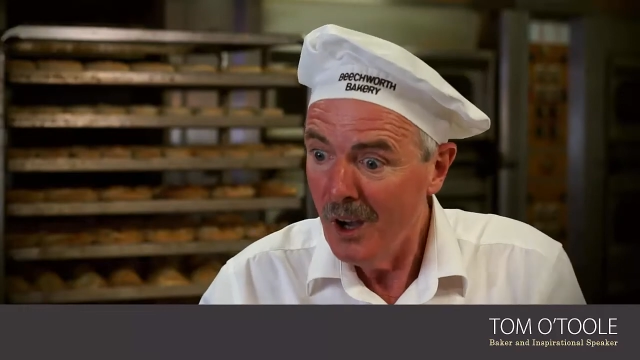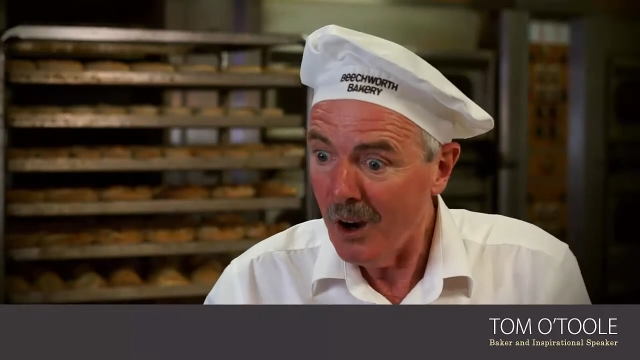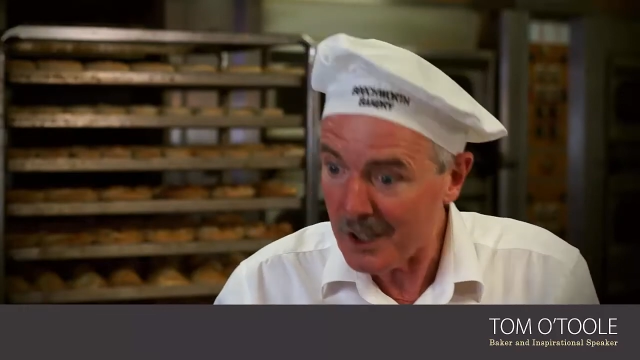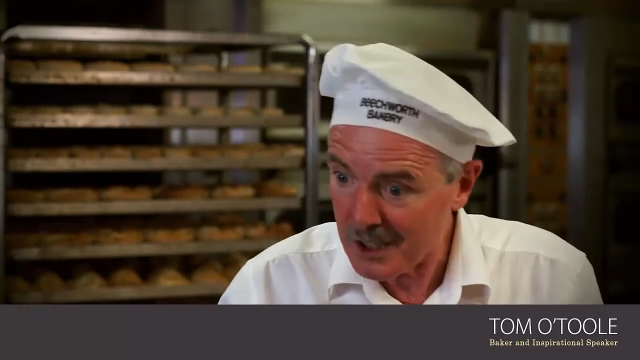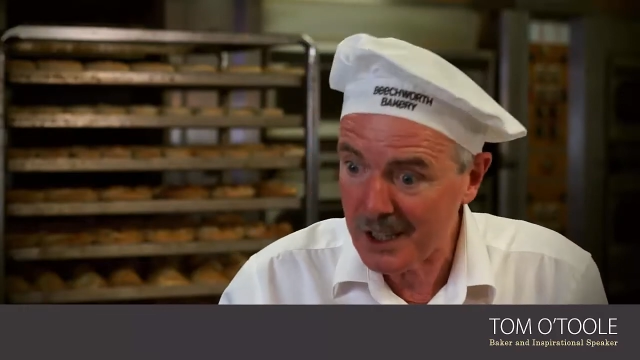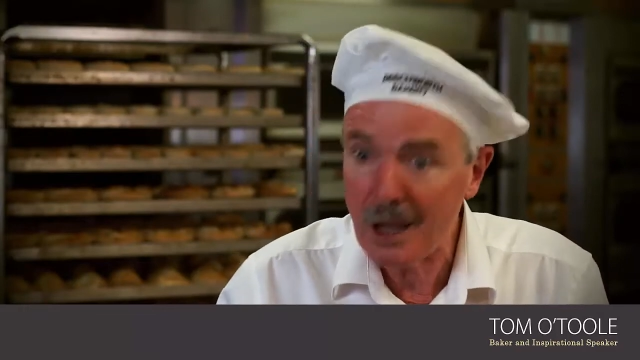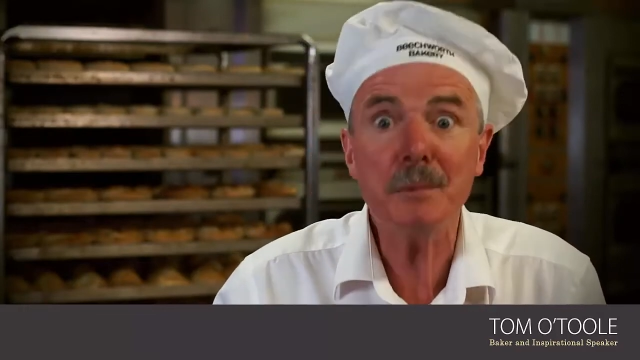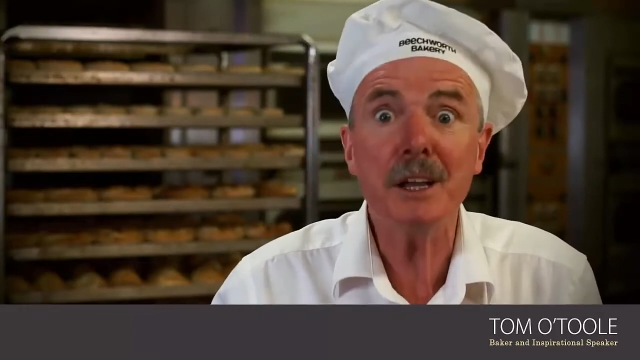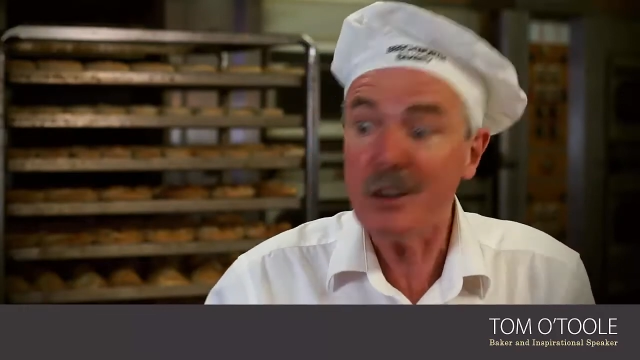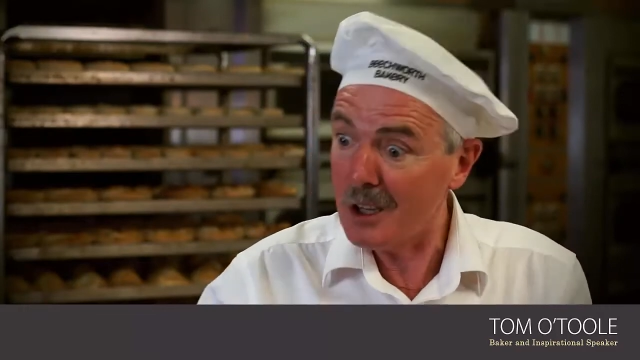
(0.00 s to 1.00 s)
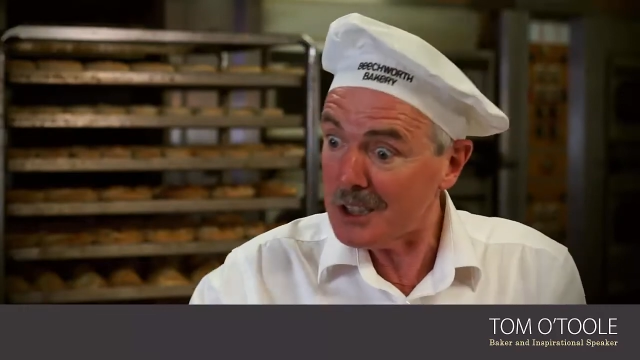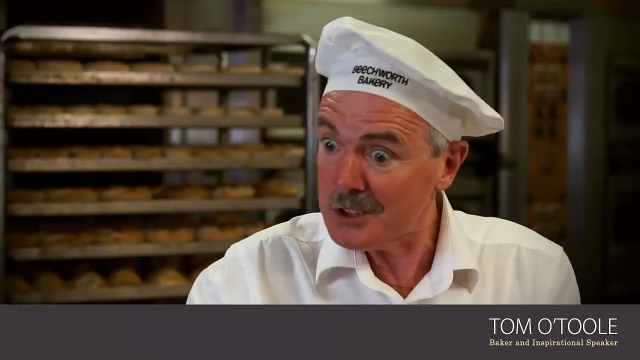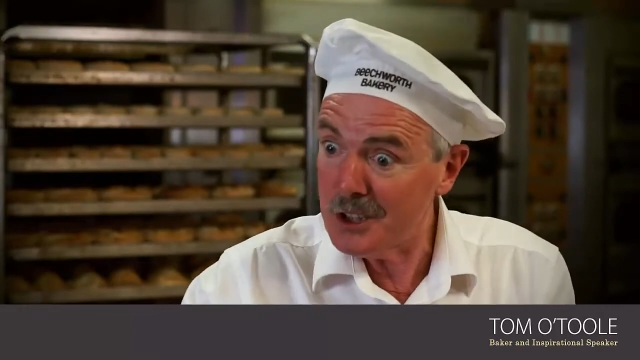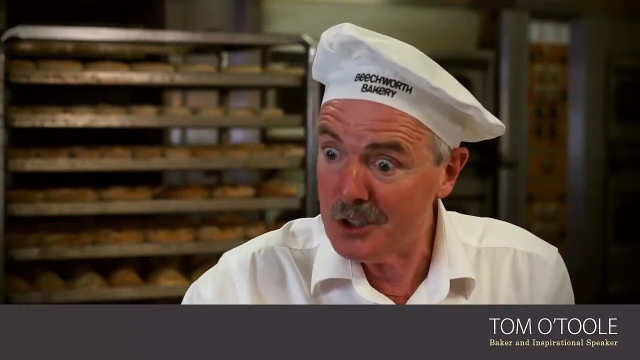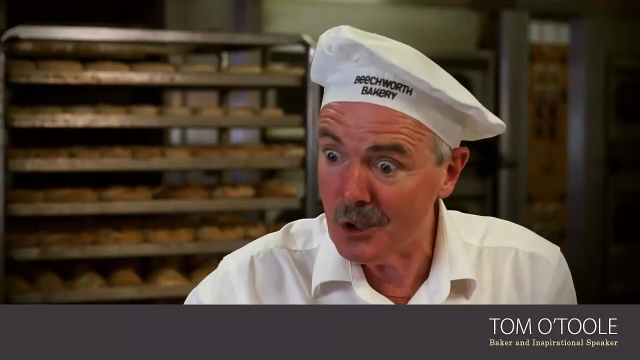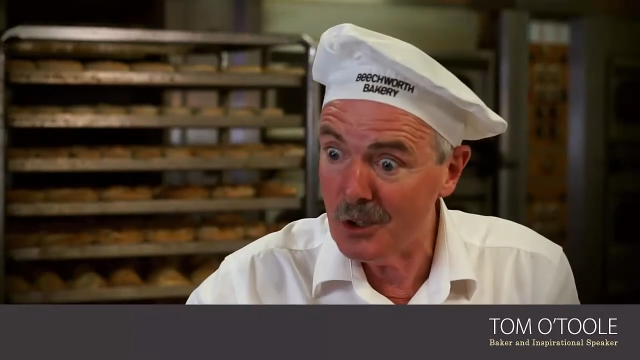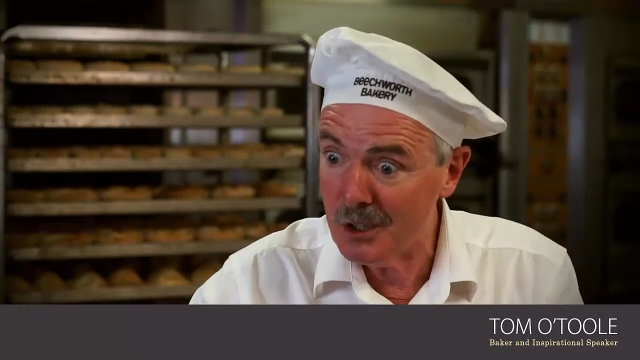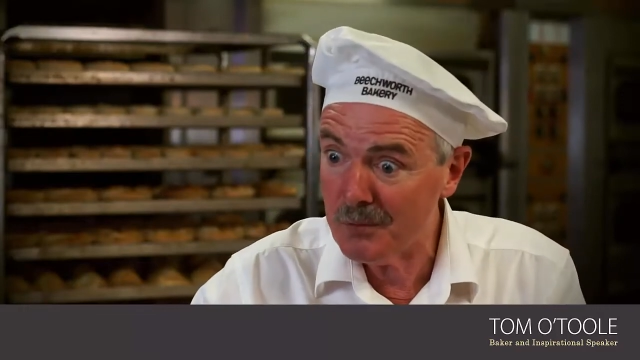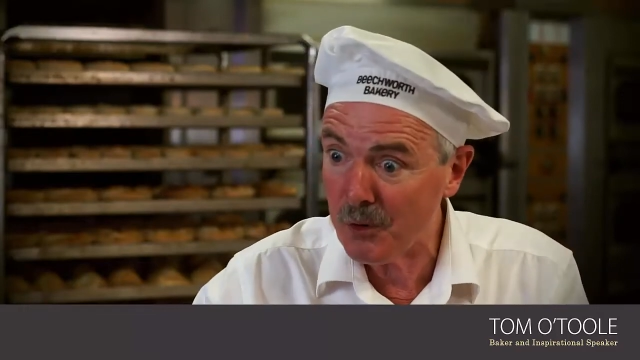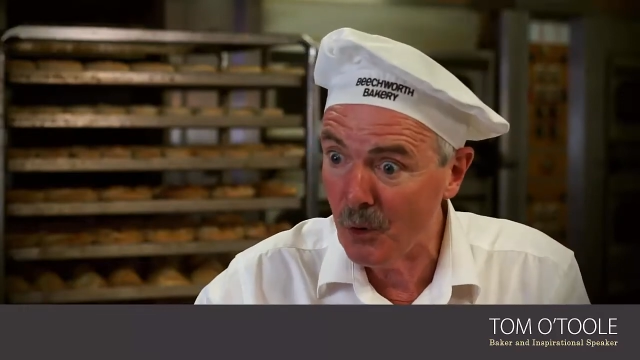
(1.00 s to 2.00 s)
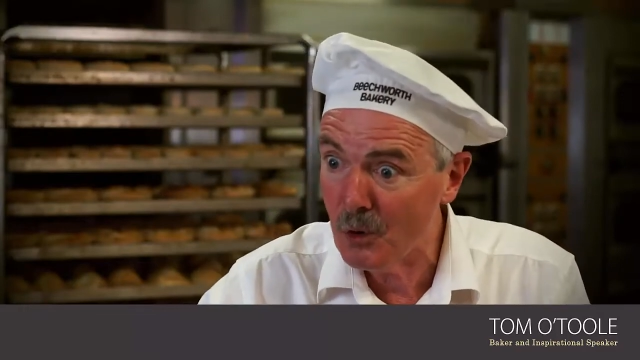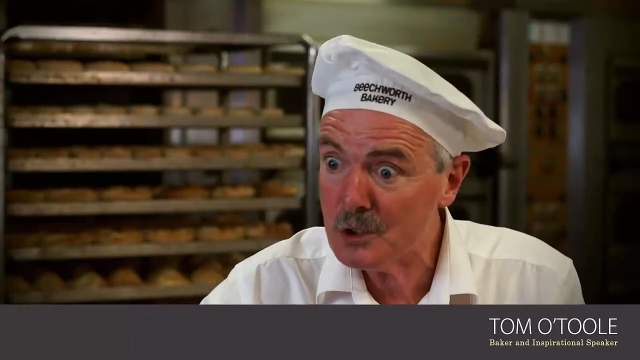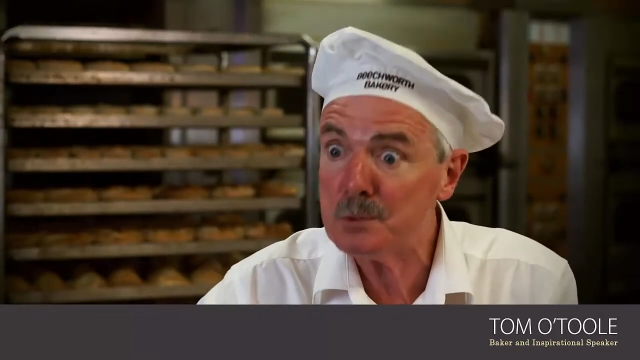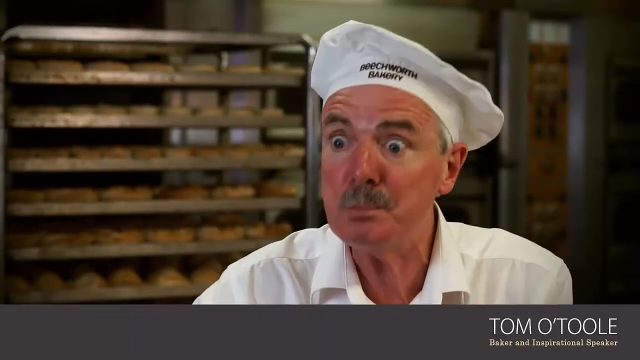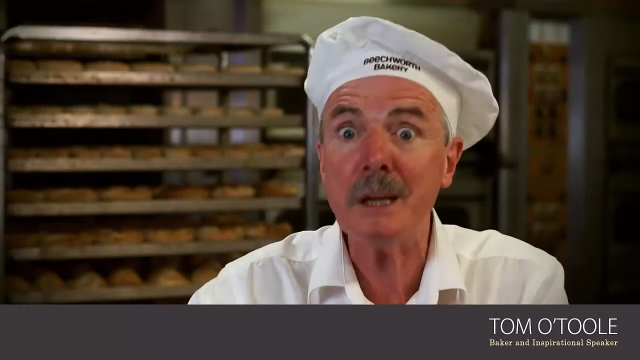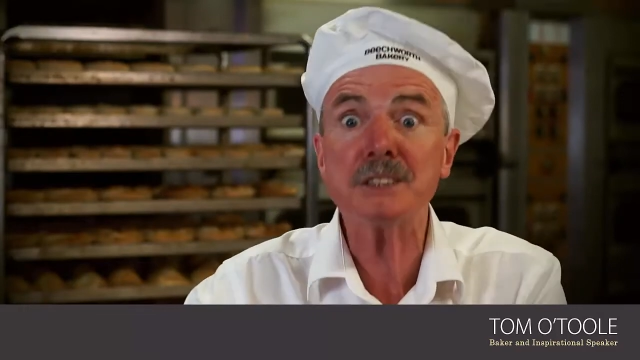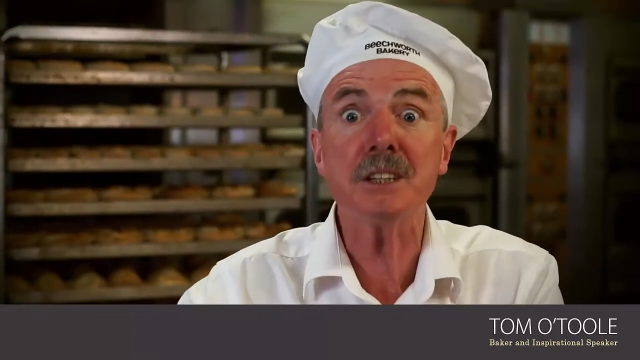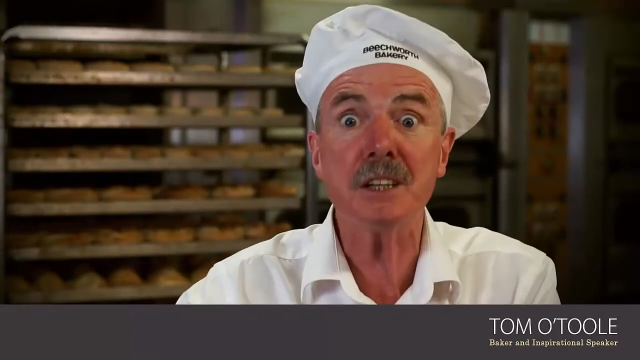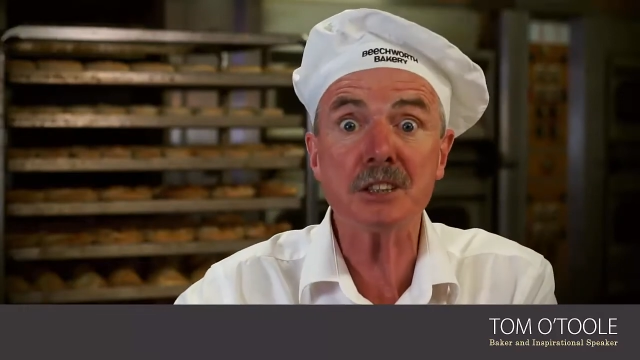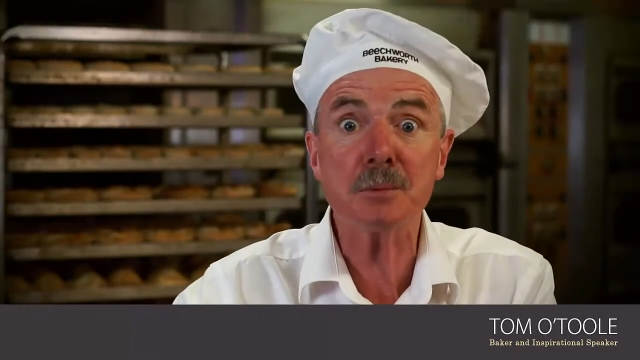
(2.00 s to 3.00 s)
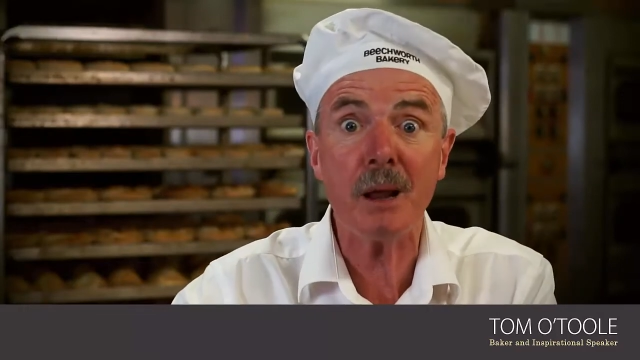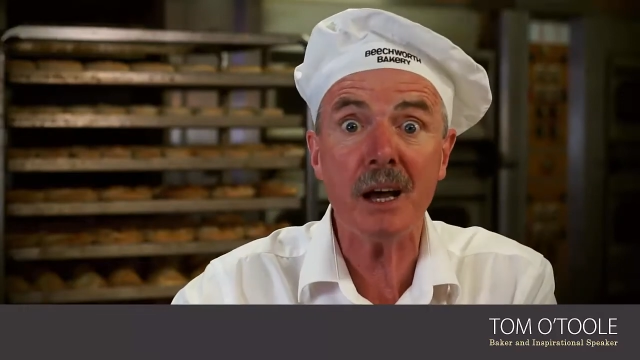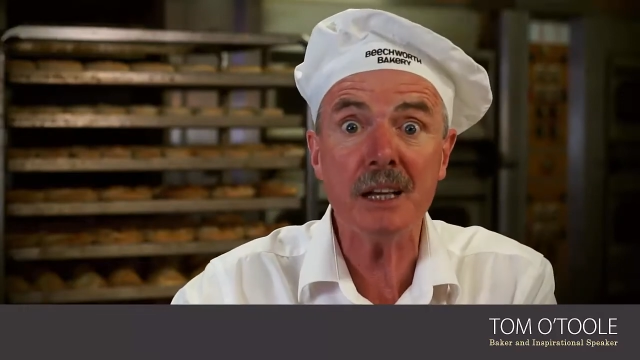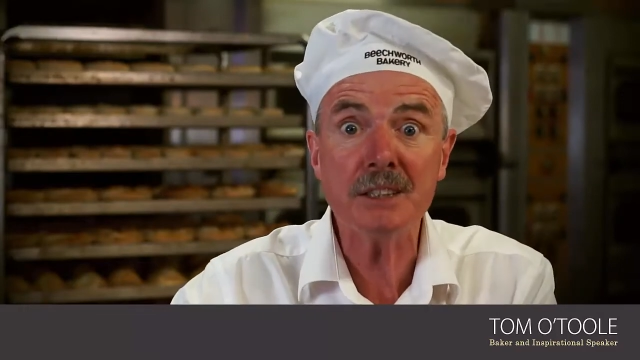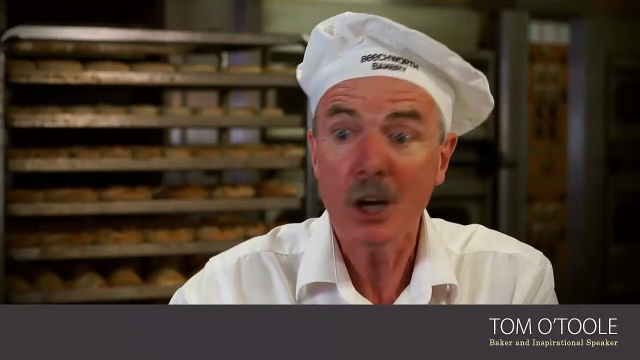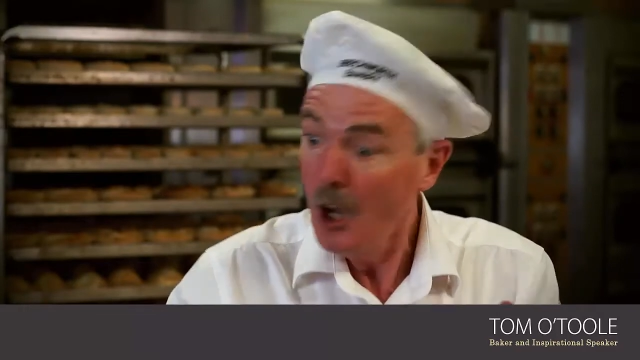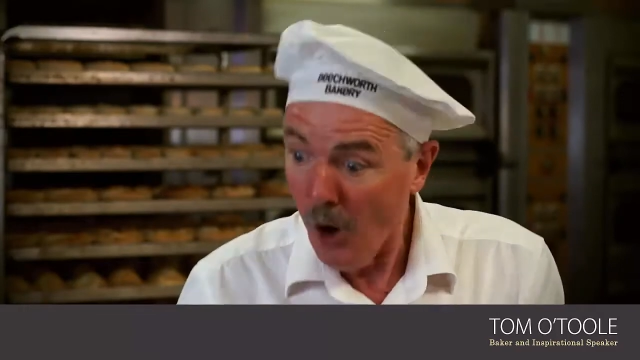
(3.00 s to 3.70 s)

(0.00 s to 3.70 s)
I could come in and I could see dirty floors, messy displays.